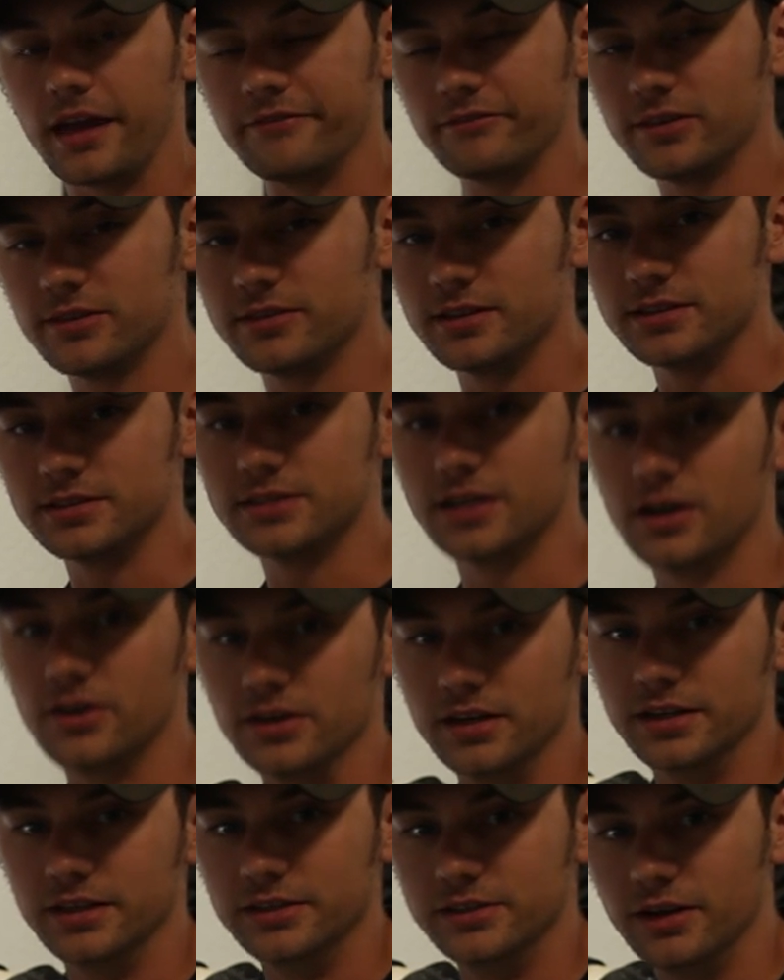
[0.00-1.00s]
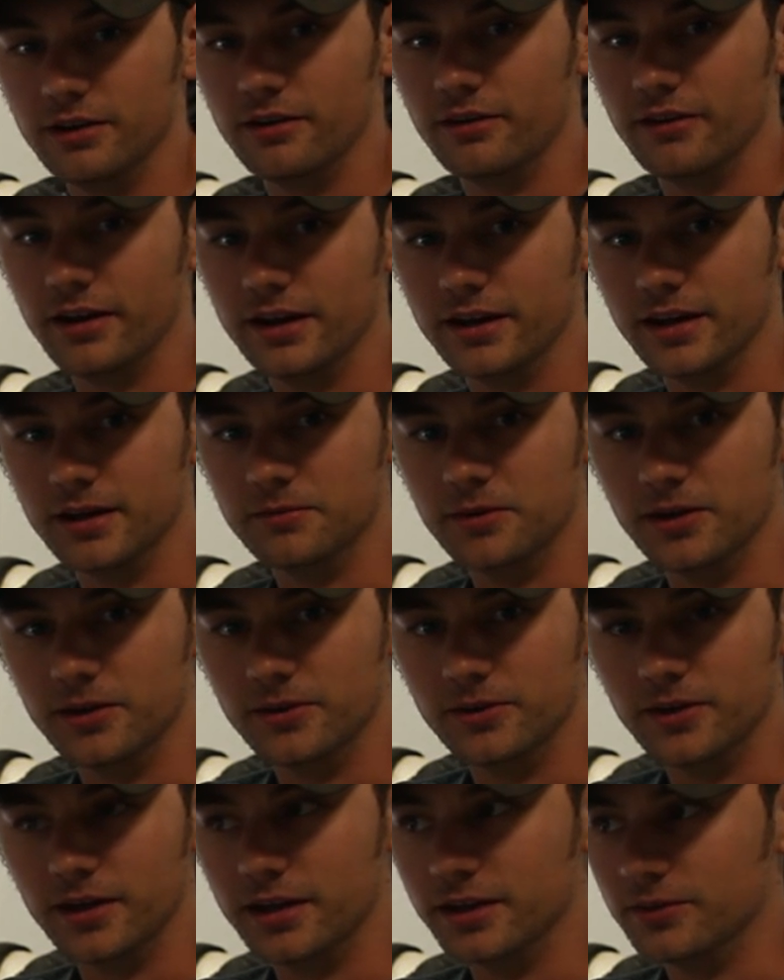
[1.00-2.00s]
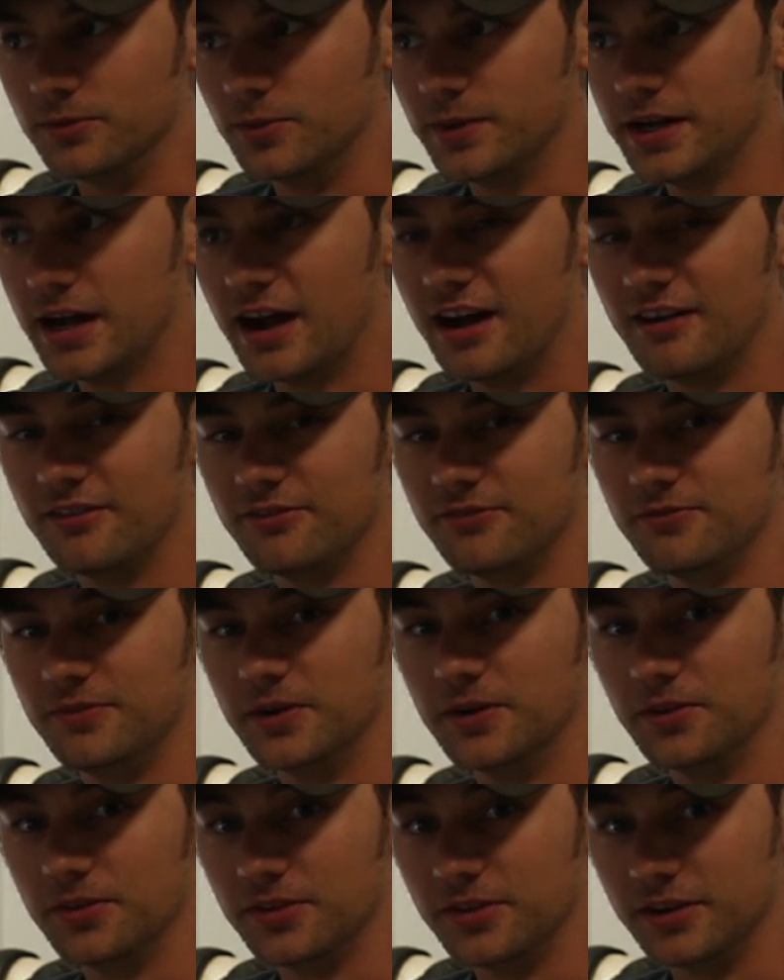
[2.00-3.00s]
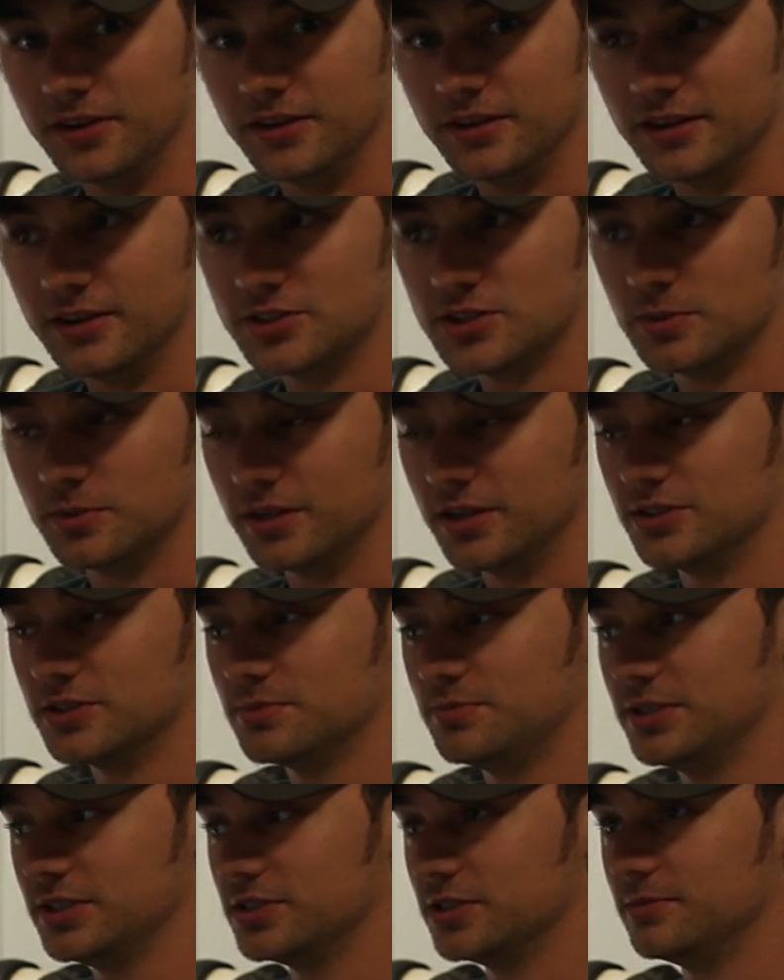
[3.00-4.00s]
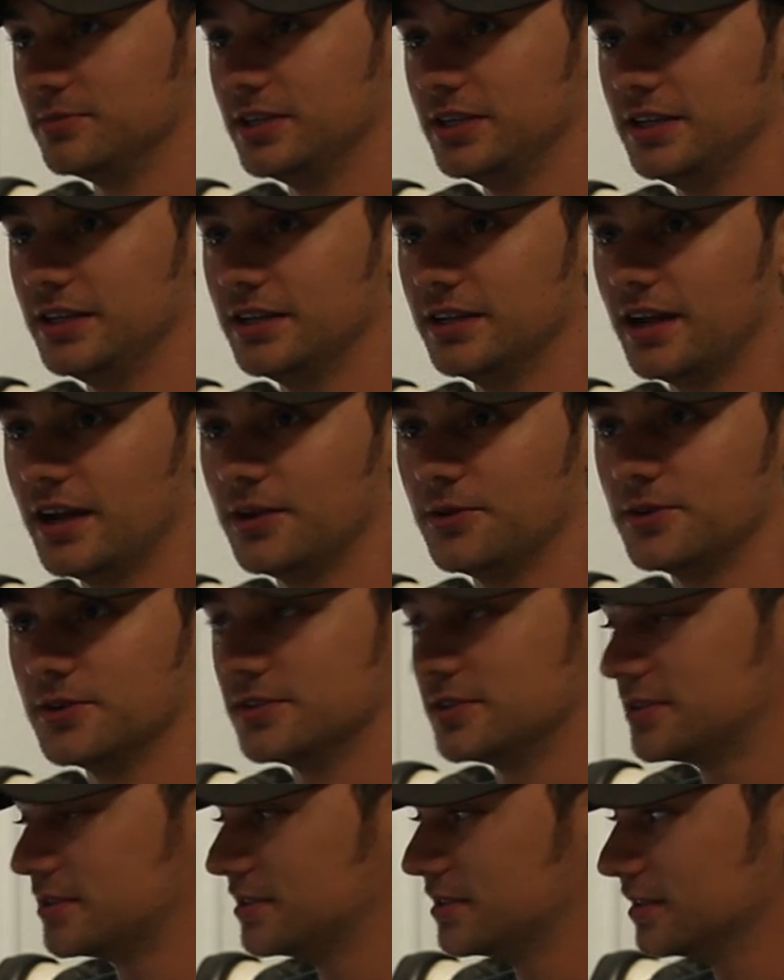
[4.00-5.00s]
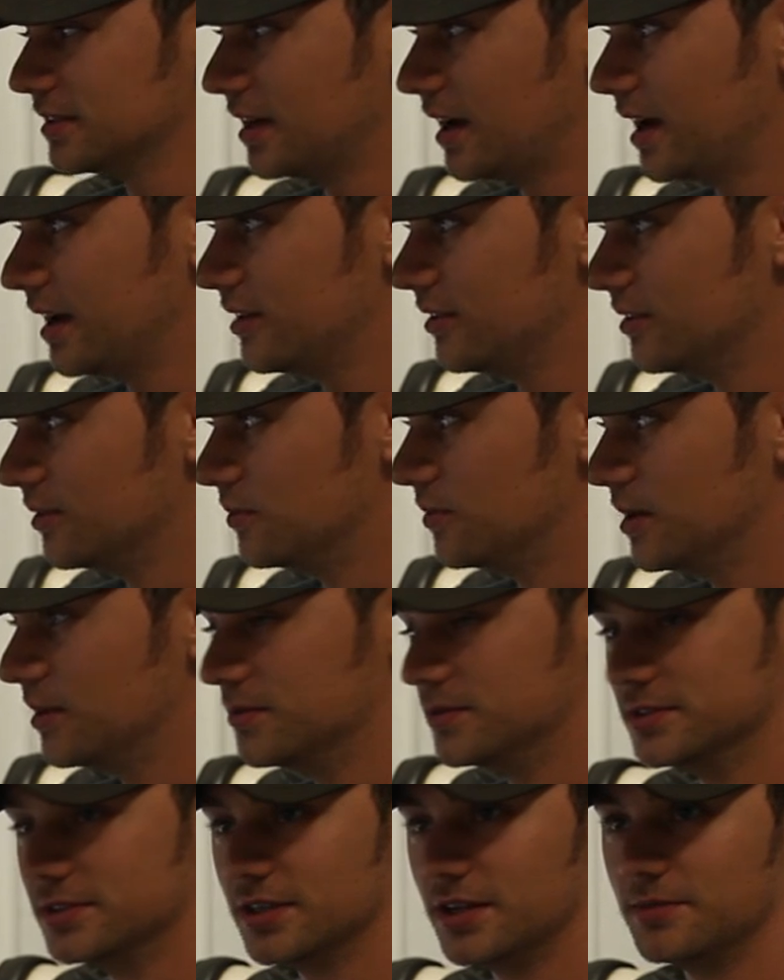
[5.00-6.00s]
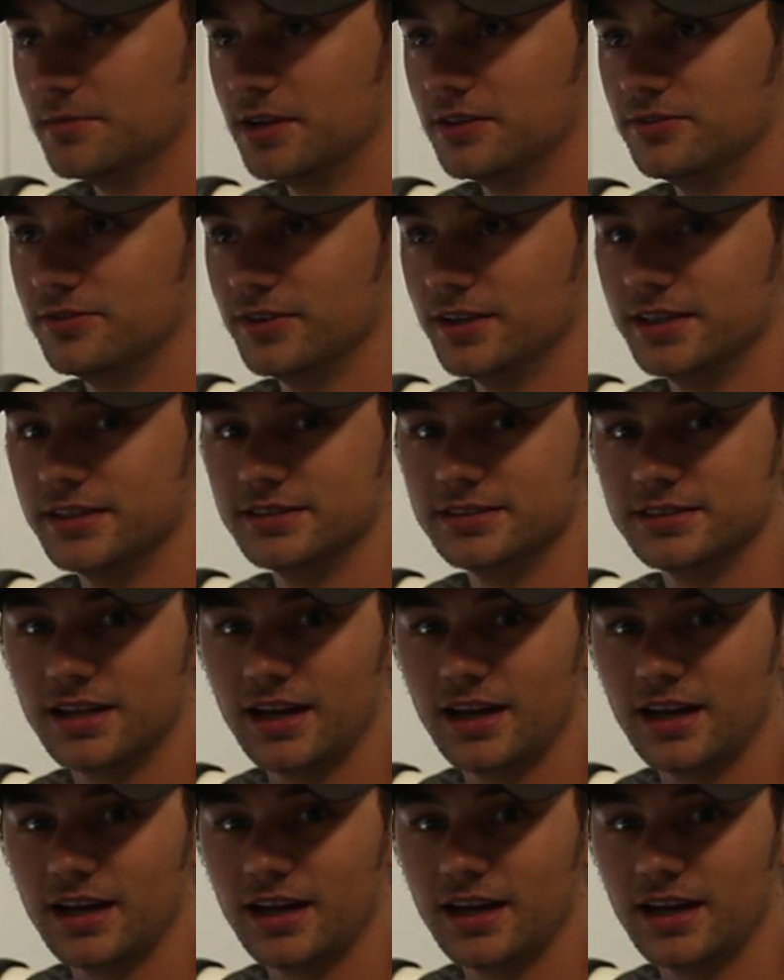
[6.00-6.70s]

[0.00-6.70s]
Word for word: Everything's coated in dirt right now, by the way. We got filthy. Here's a here's a picture of me. I was I don't know what was on my face.